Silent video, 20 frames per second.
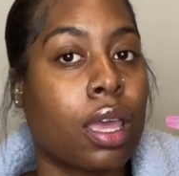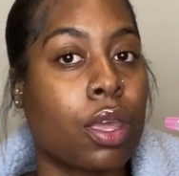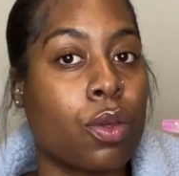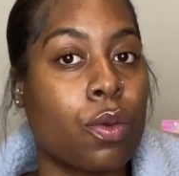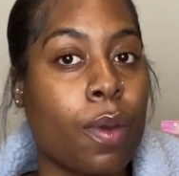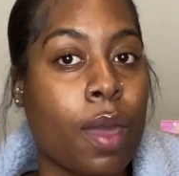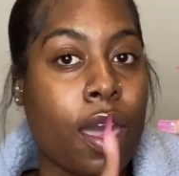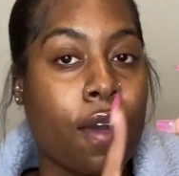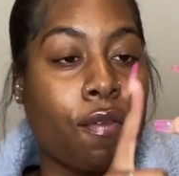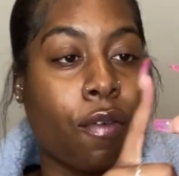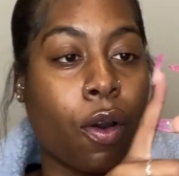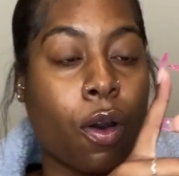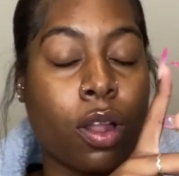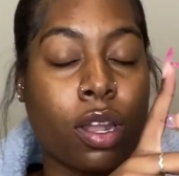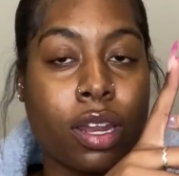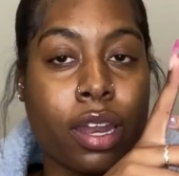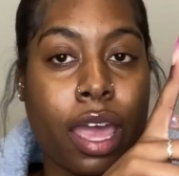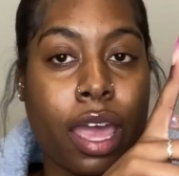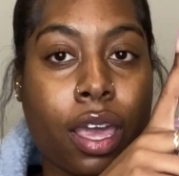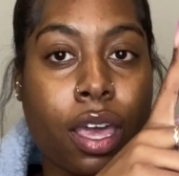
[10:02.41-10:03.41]
you have all
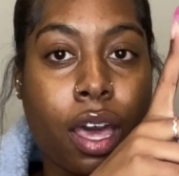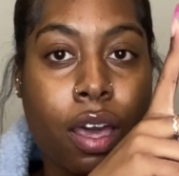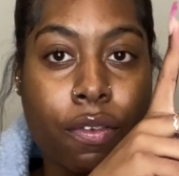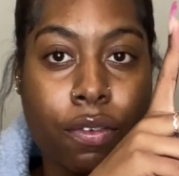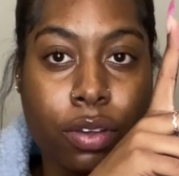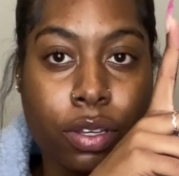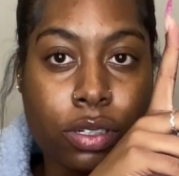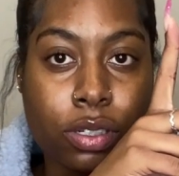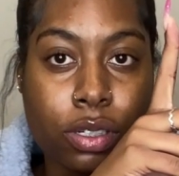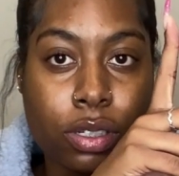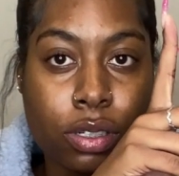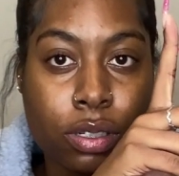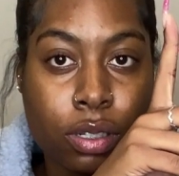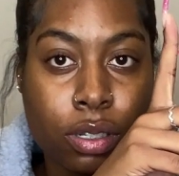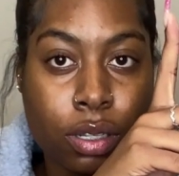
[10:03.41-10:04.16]
of coverage.